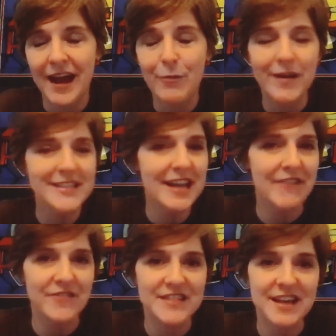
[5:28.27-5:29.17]
I want to
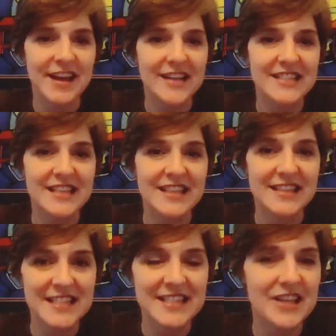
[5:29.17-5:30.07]
emphasize that
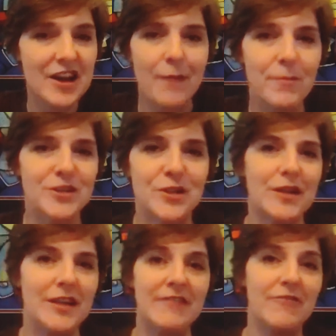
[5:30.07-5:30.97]
this is an
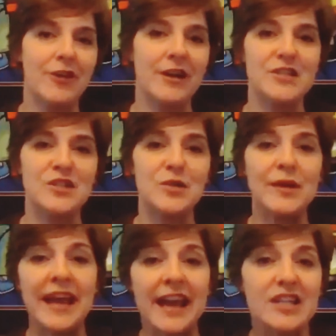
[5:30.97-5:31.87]
opportunity for us to
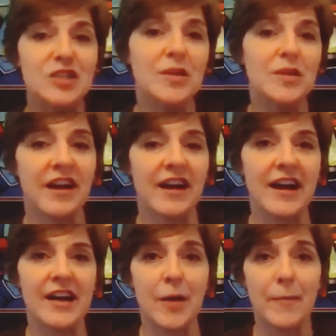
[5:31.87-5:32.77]
engage with
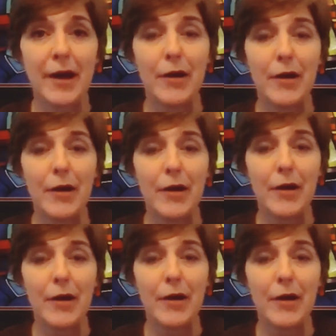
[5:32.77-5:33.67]
God about
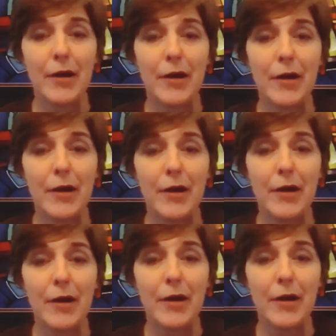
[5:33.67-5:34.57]
our
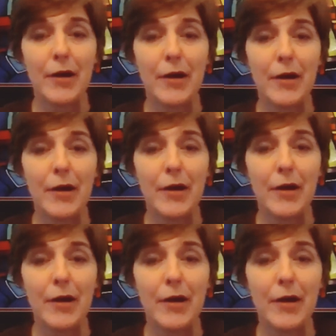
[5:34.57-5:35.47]
part in the
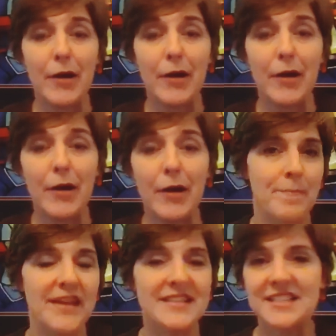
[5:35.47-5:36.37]
future of
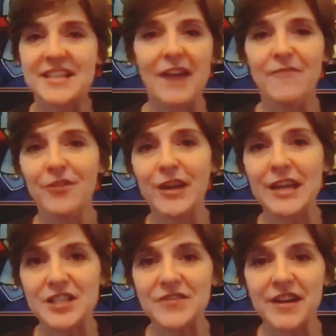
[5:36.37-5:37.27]
First. It's a
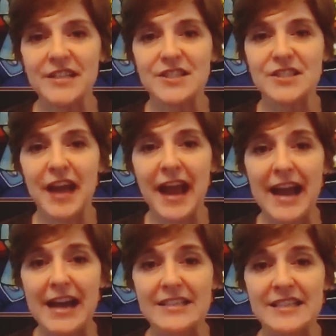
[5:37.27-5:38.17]
time for each of
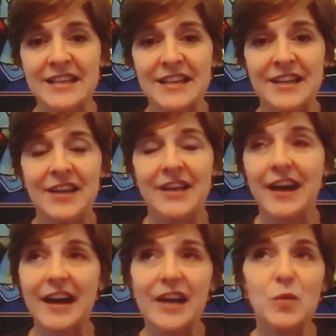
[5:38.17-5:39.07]
us to ask,
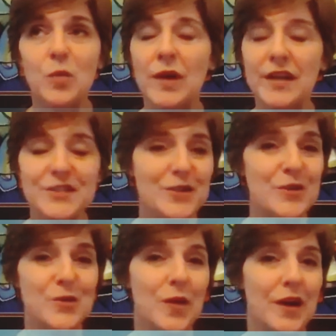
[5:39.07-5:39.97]
God,
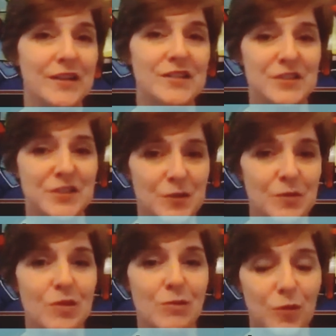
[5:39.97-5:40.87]
what do you want to
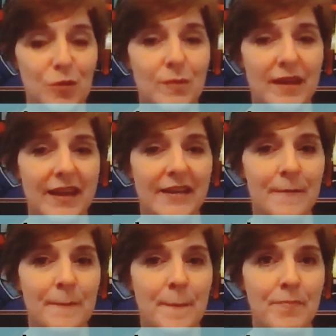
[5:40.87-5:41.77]
do through
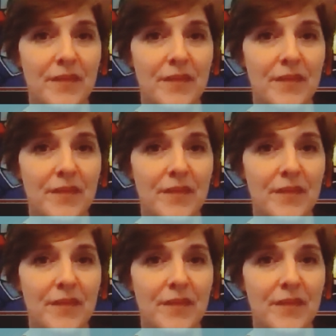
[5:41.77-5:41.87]
me?